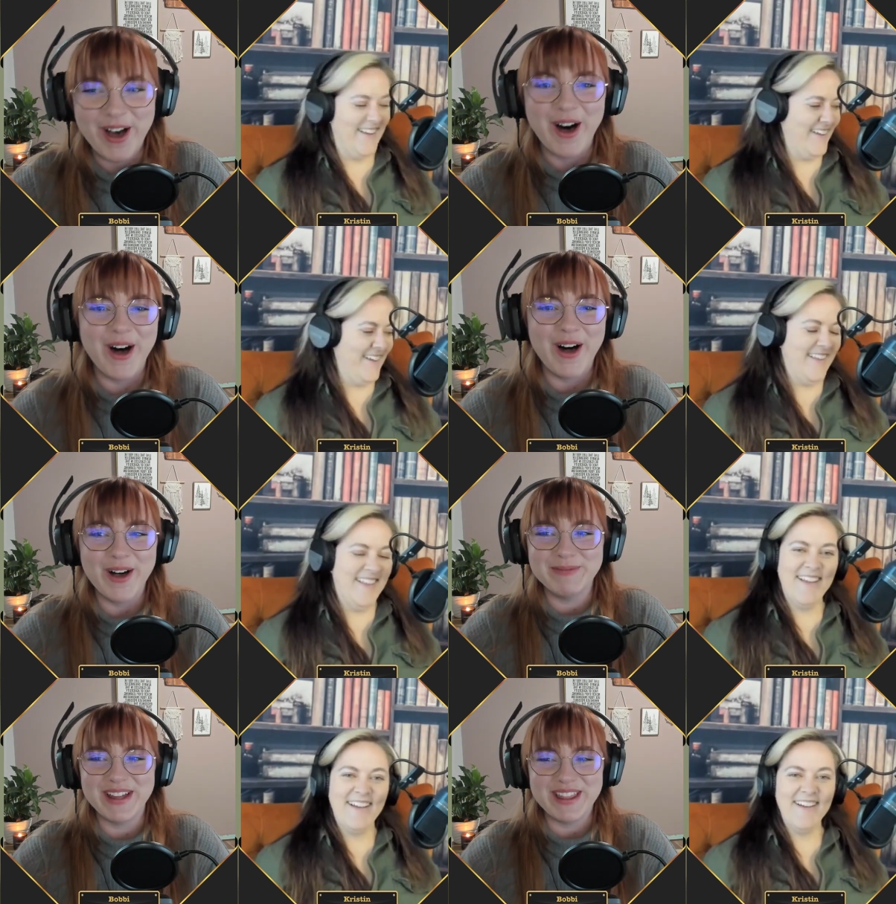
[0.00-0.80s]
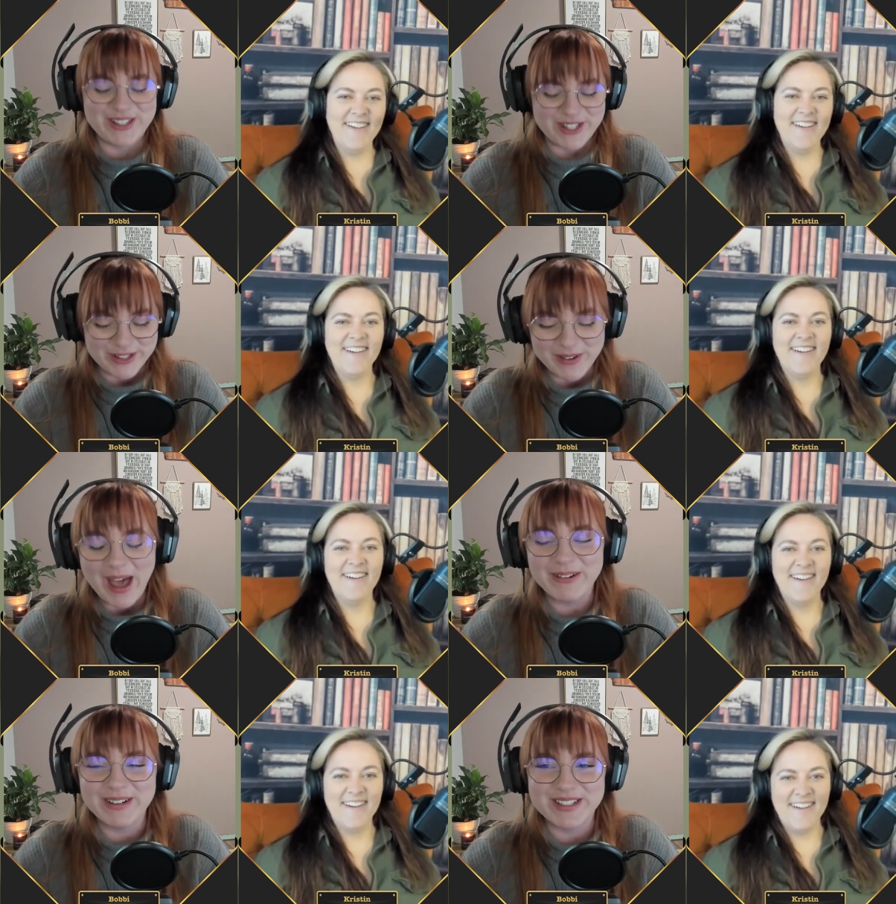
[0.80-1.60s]
Speaker 1: all but two
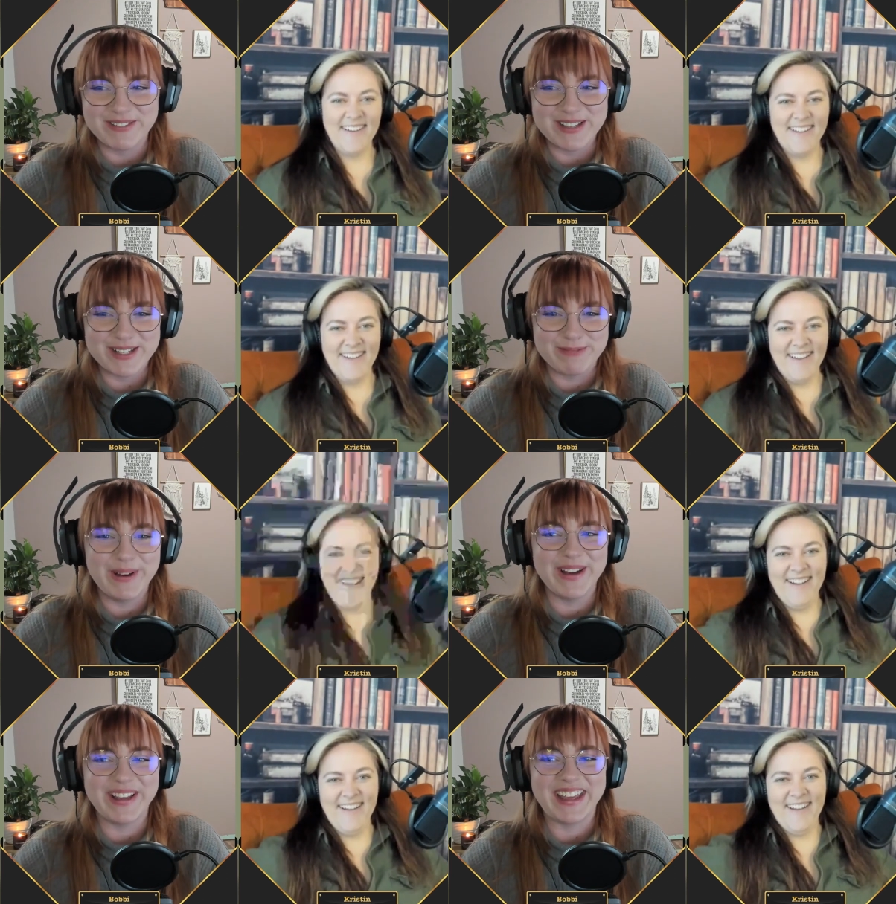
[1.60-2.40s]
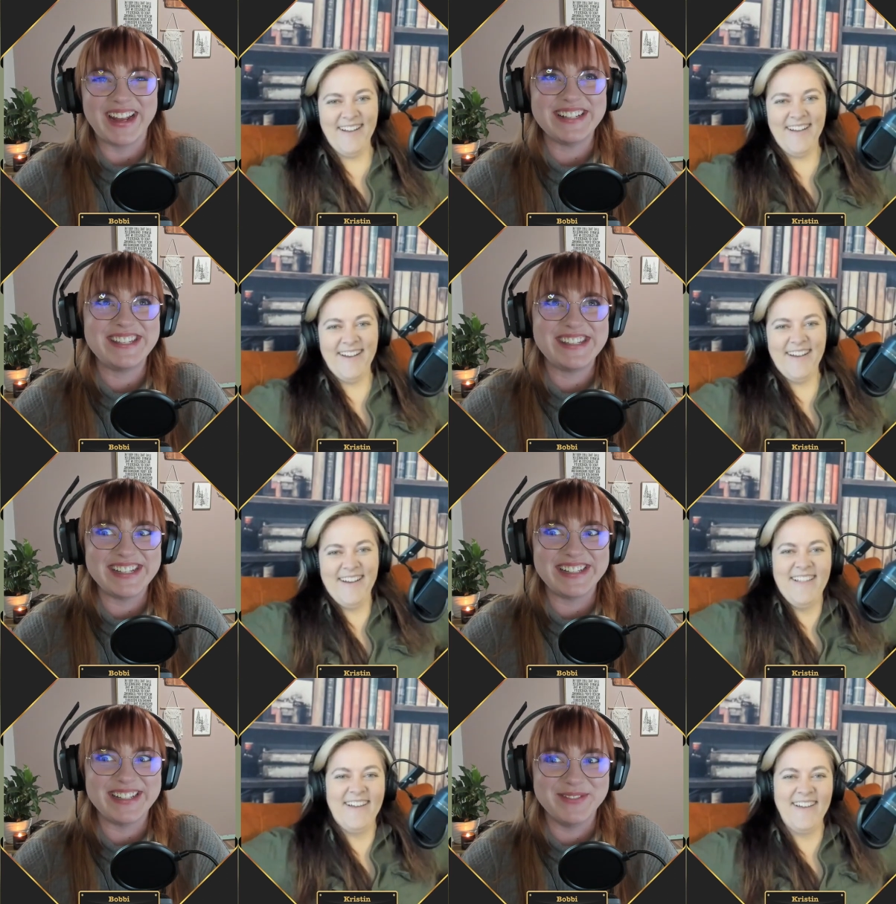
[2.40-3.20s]
hours of this book, and I
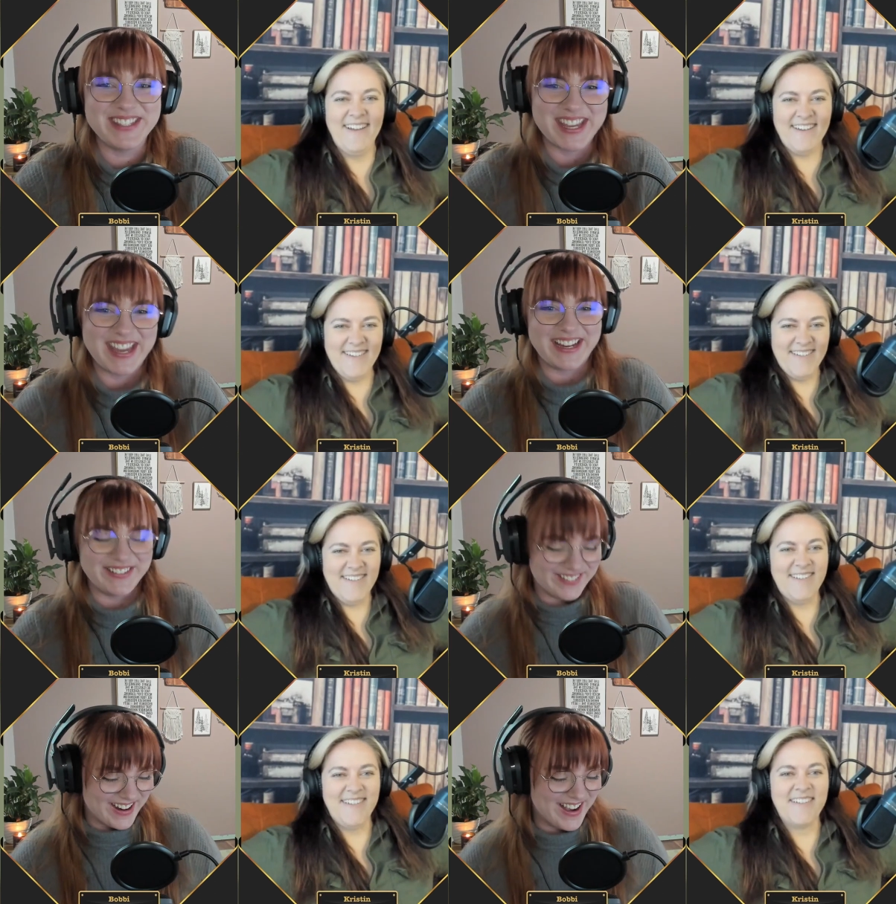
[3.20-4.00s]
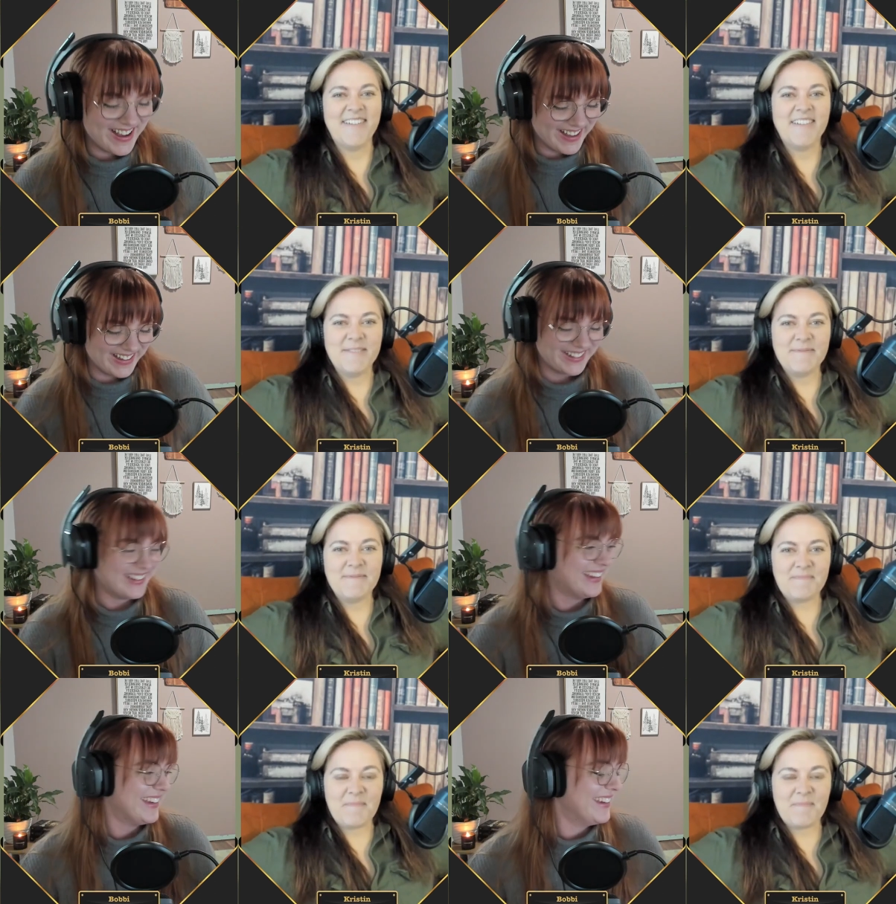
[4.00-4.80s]
still am saying it wrong.
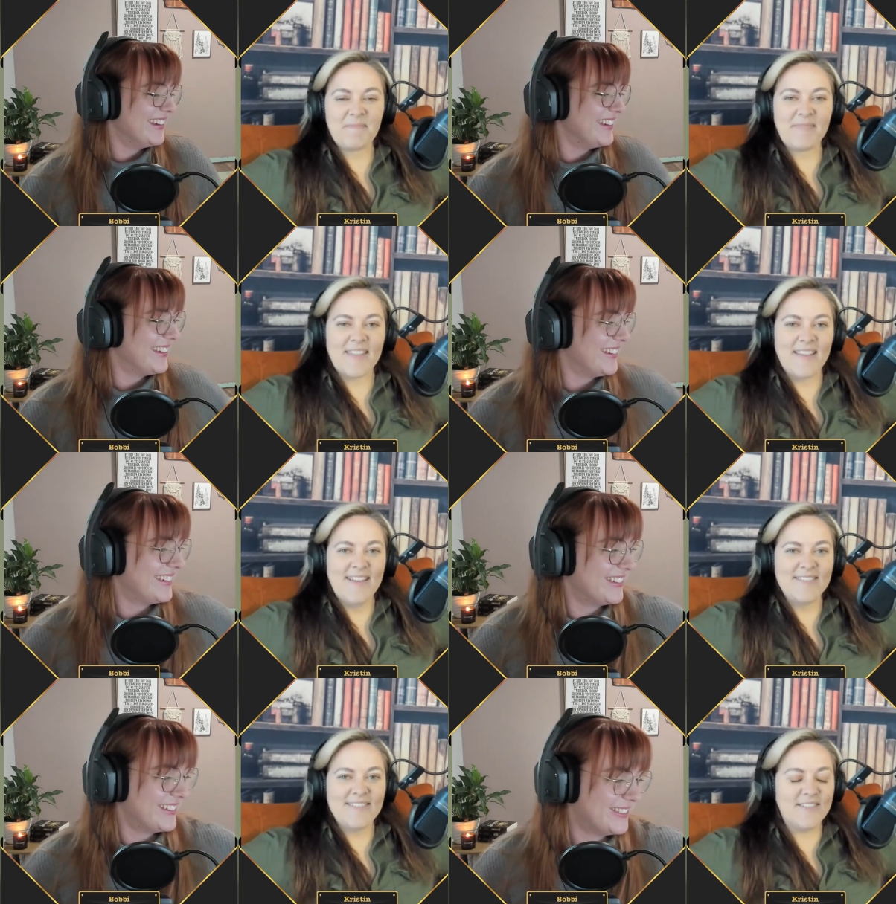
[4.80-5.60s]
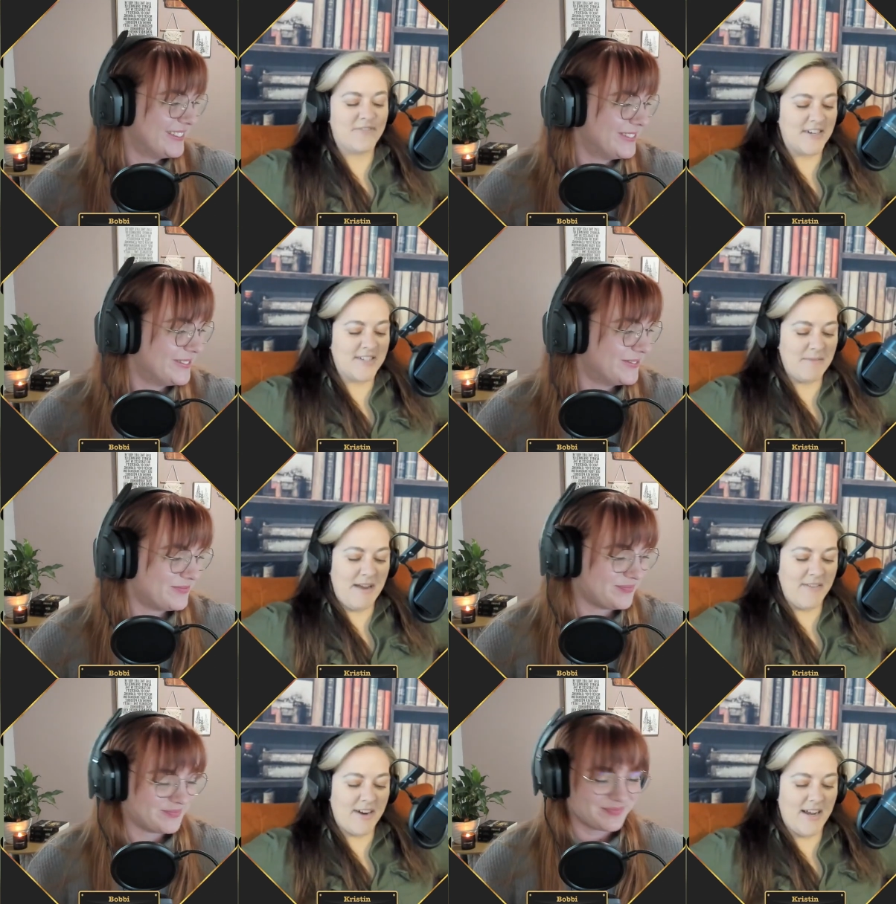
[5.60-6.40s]
Speaker 2: The first time
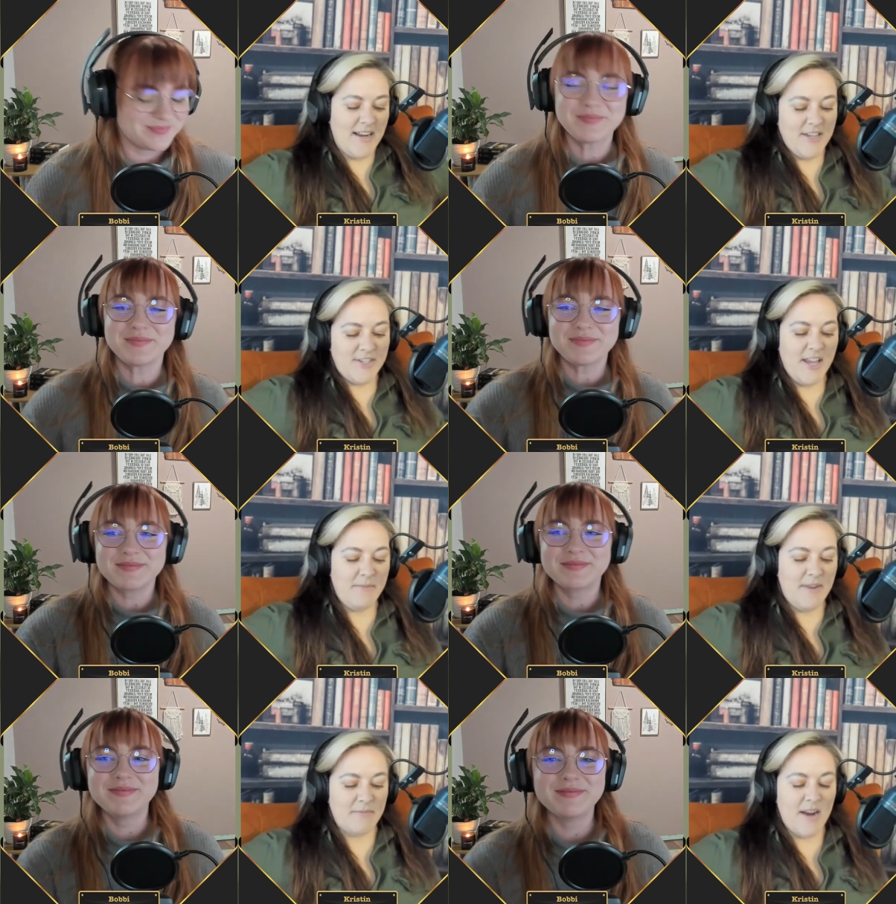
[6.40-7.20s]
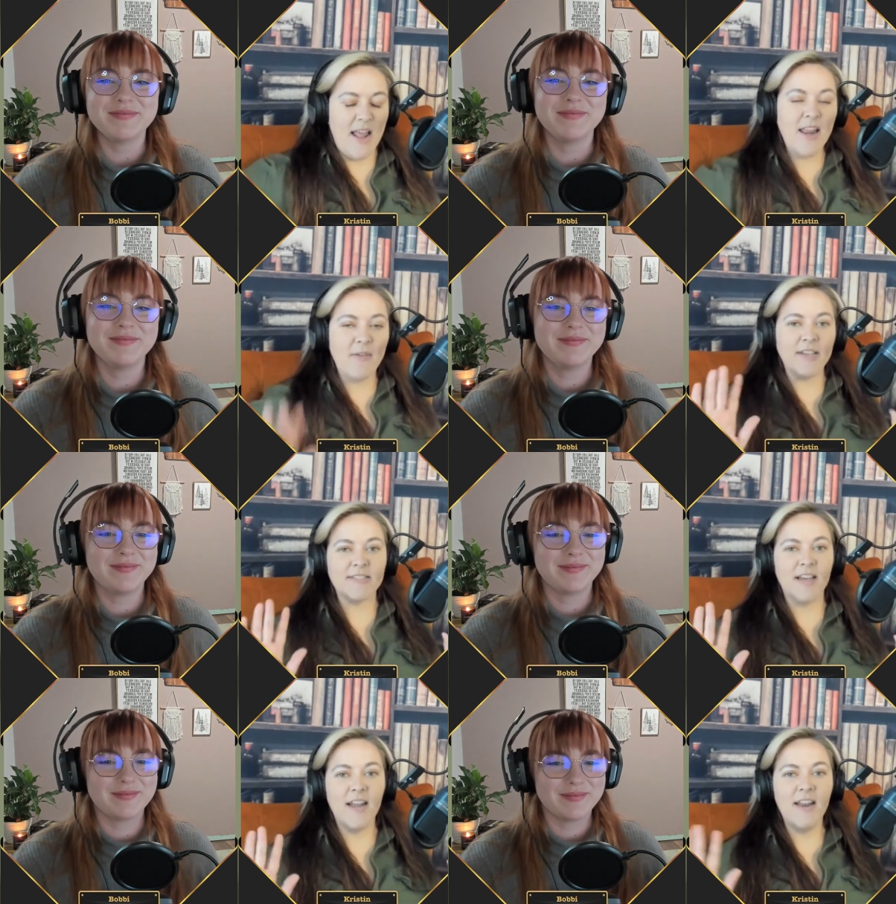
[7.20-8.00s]
I ever got an S J M name right.
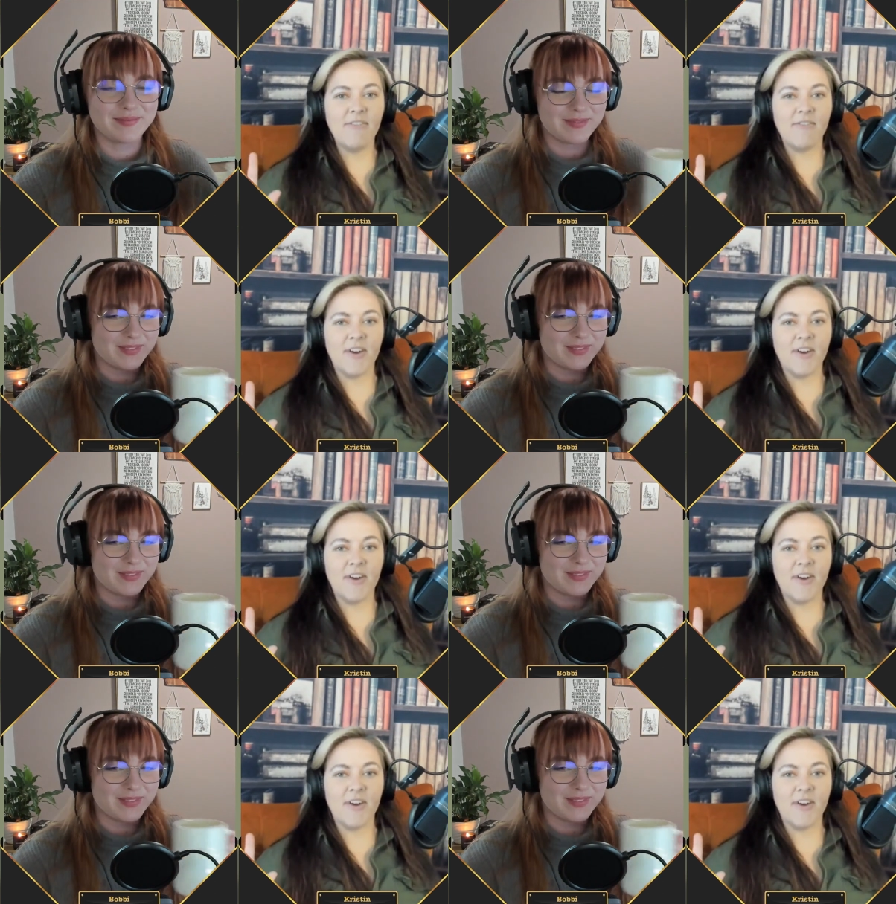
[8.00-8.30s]
Anyways, enough of